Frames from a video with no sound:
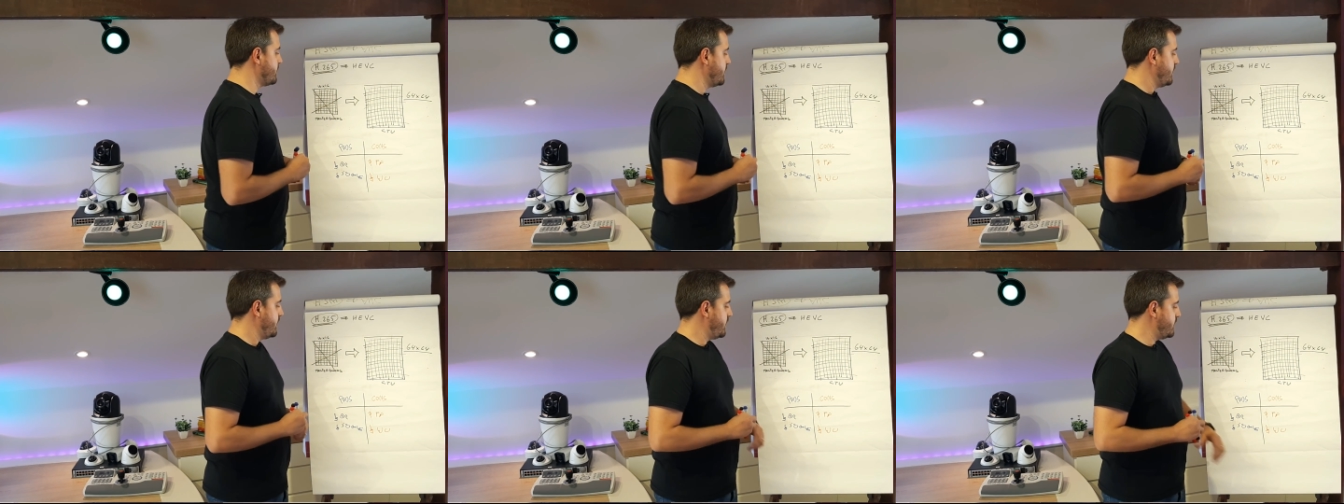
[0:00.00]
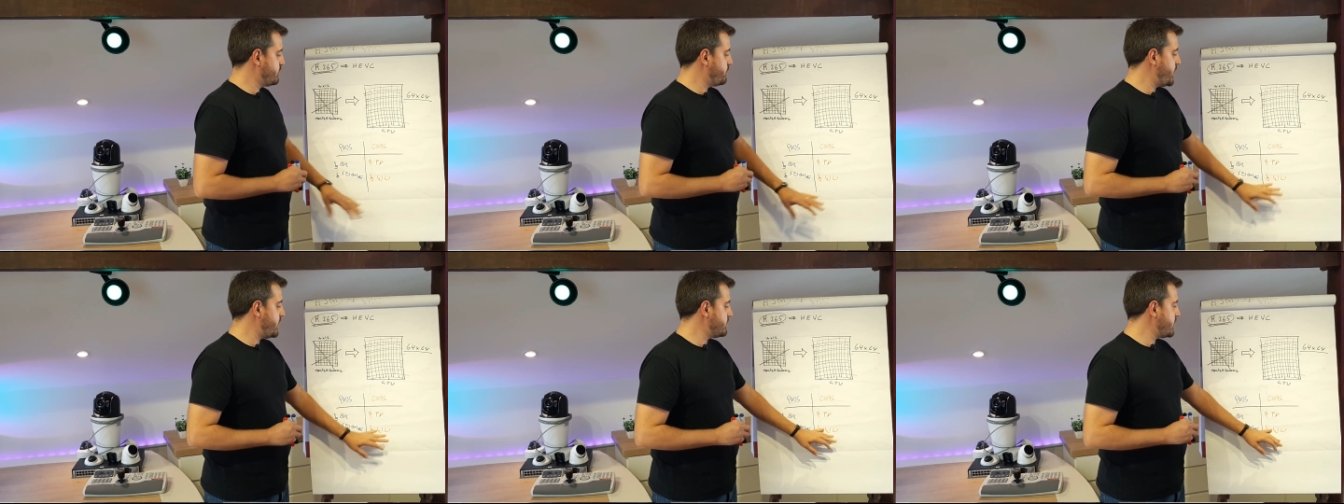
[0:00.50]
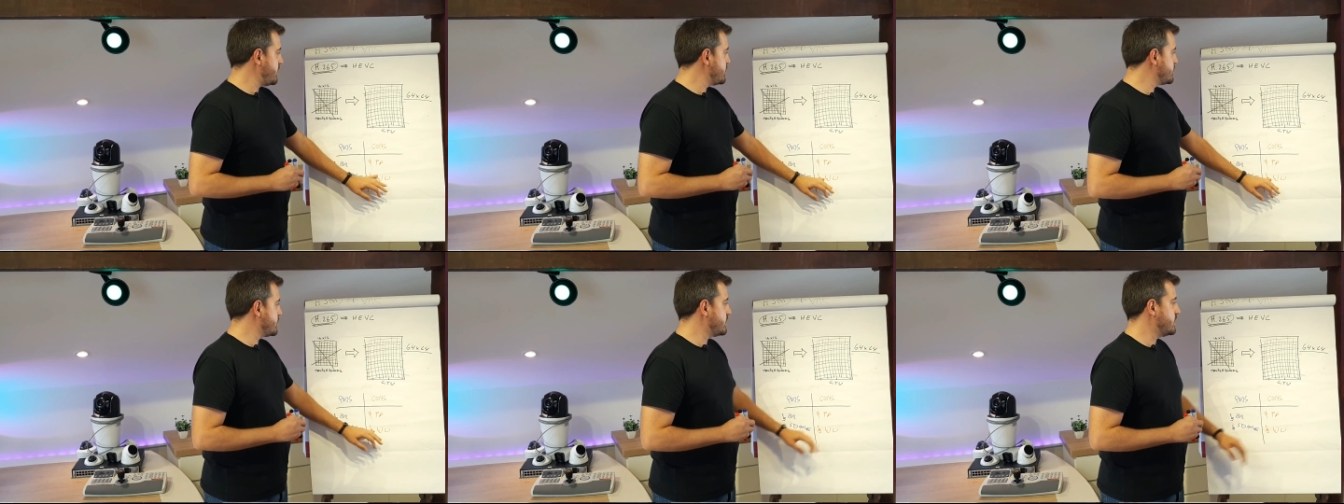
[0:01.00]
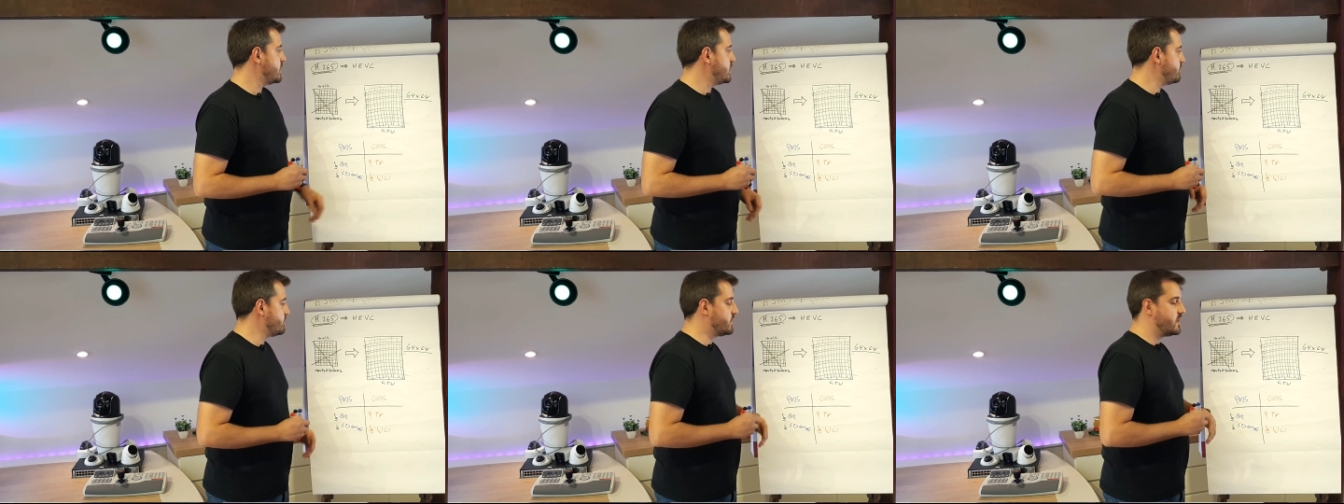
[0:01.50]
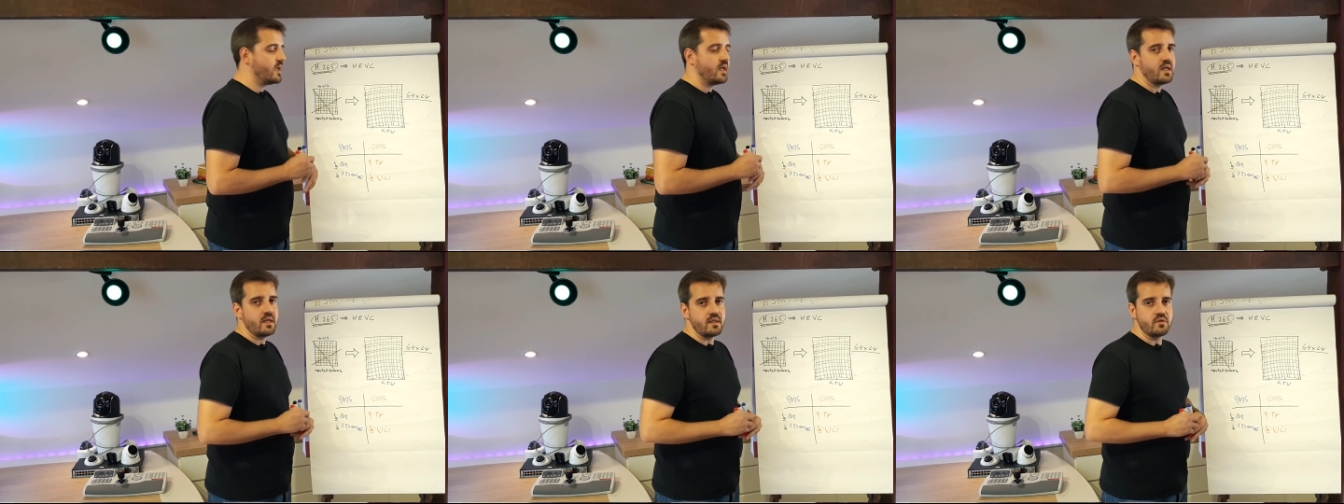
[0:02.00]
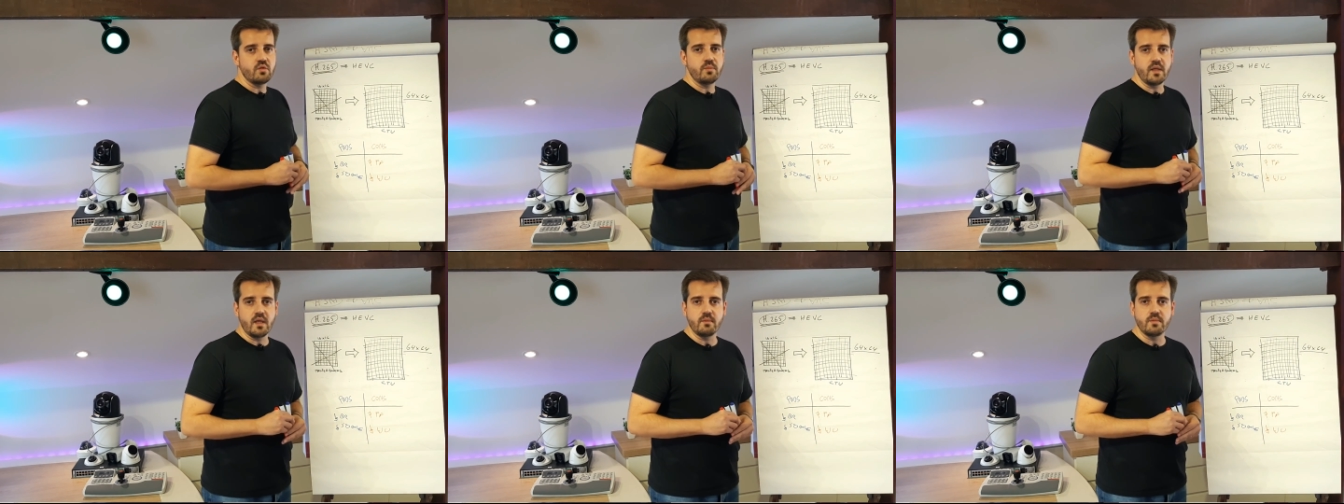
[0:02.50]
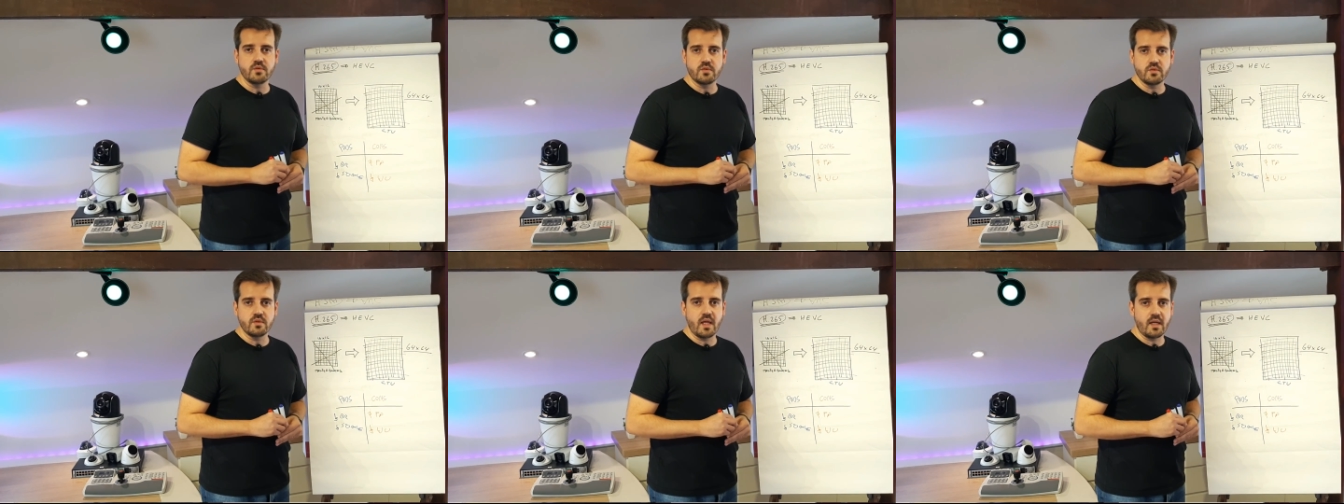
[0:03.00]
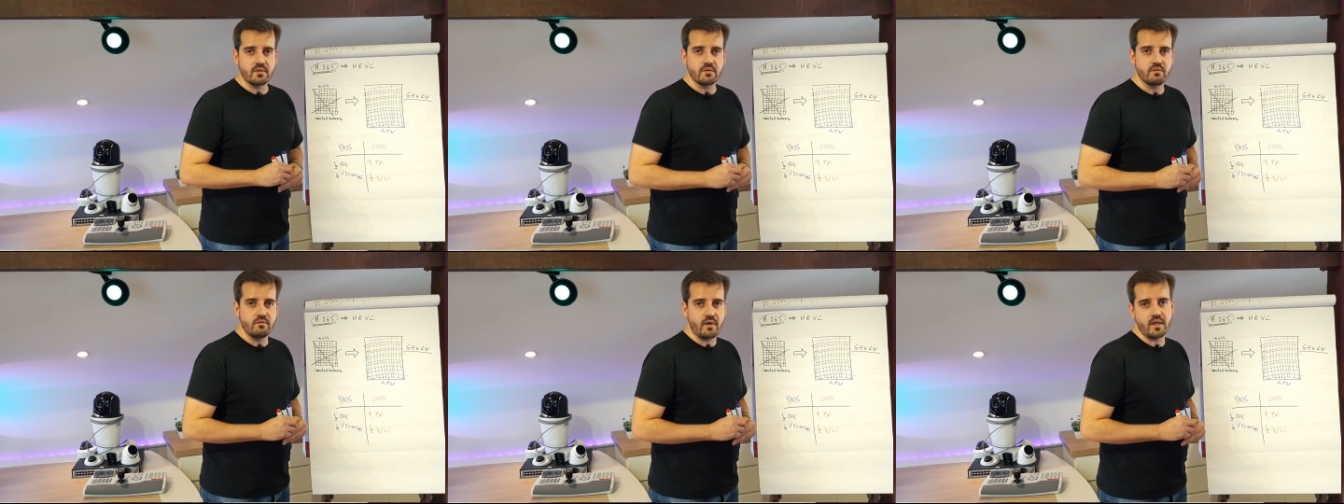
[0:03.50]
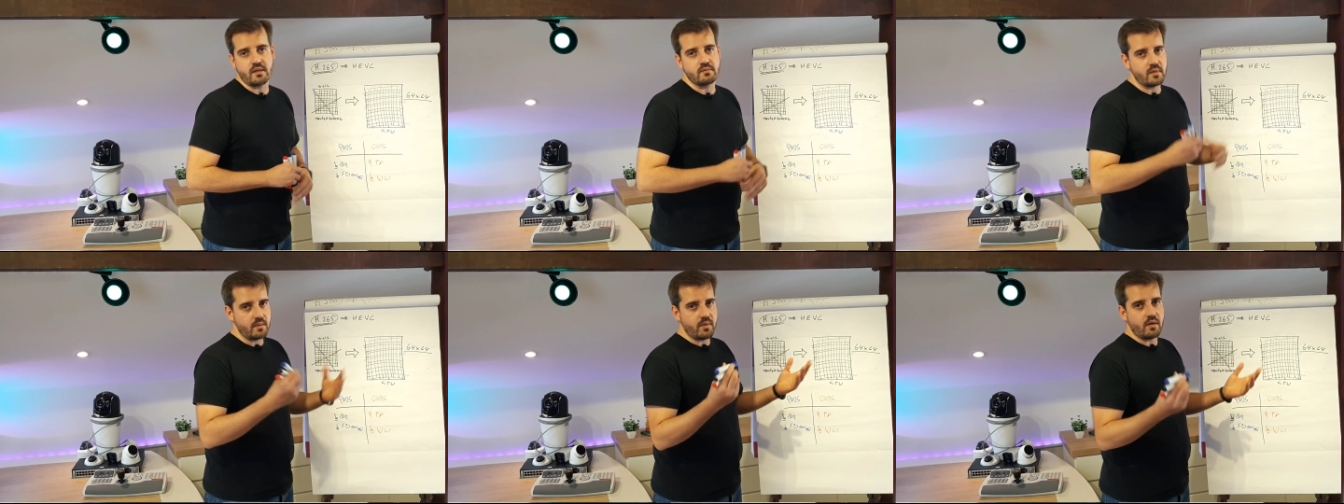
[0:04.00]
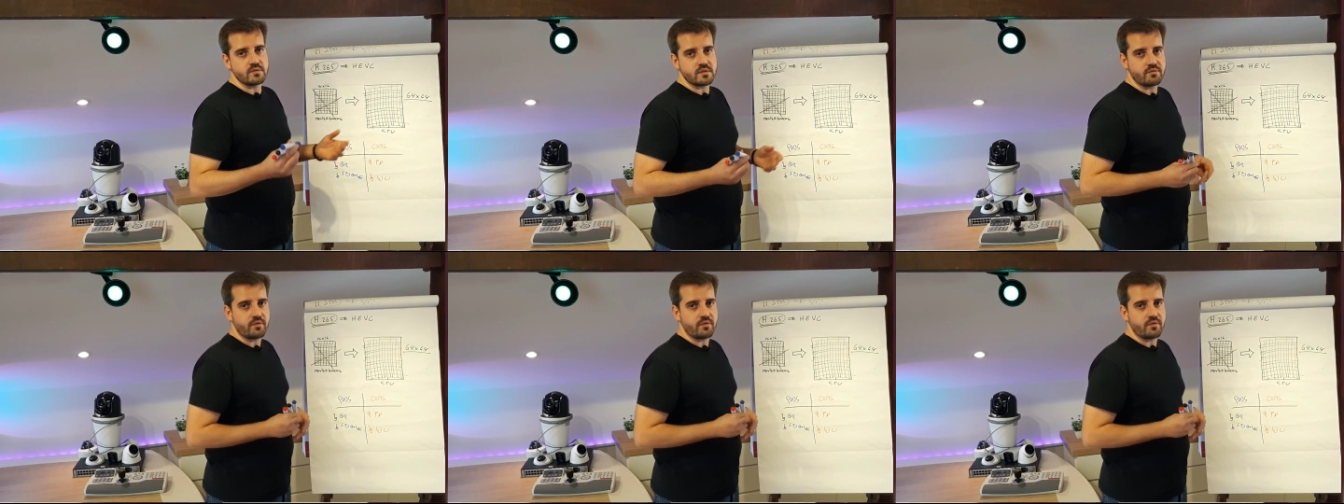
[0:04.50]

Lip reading: you need to pay attention if it will be able to do that via a browser,